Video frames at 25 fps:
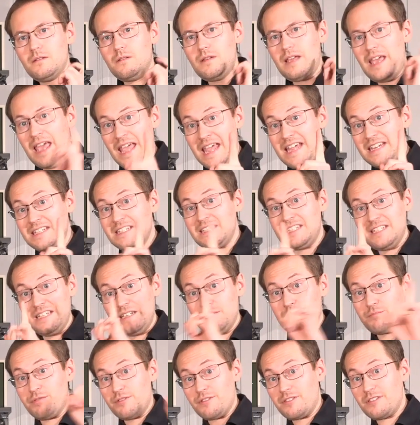
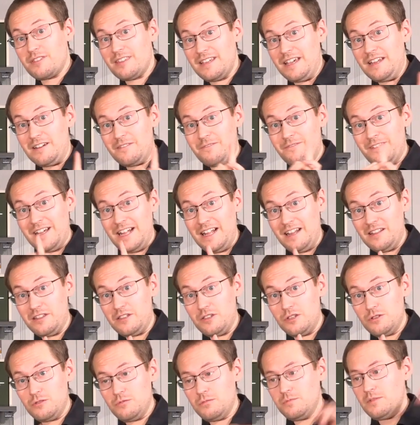18%
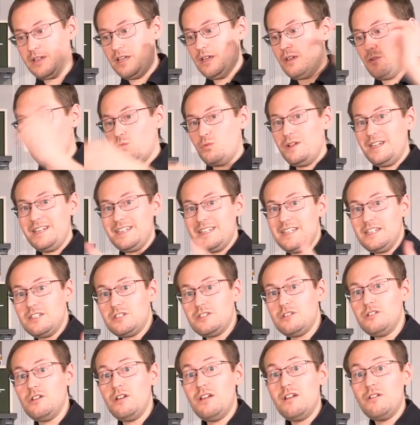value, we need
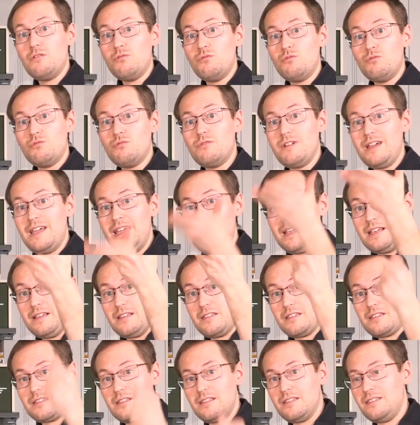to
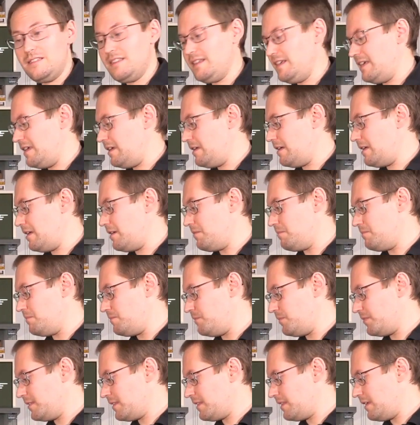raise the
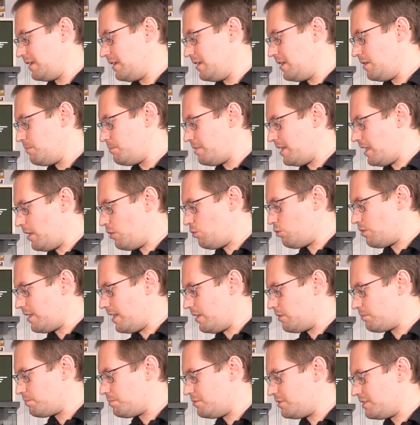power
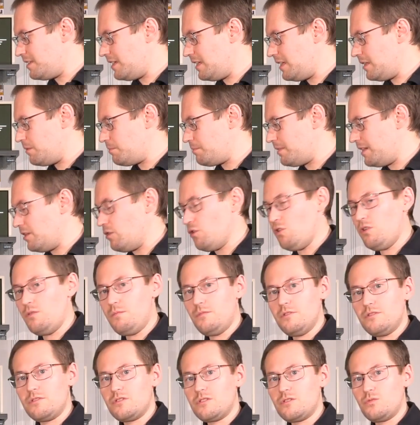output here by
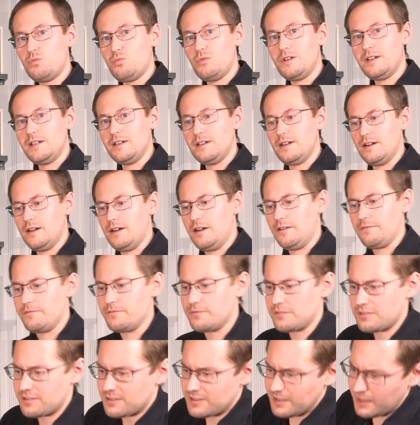almost 1.5
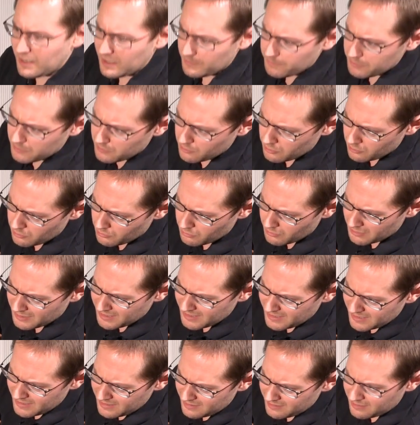stops. So
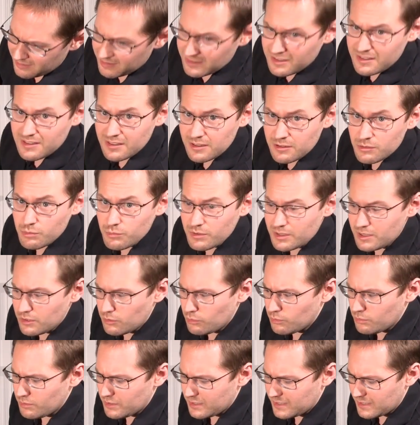since this one
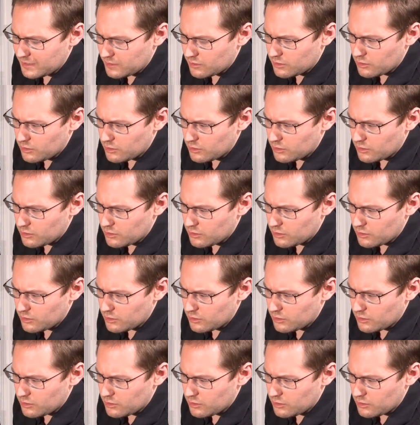only can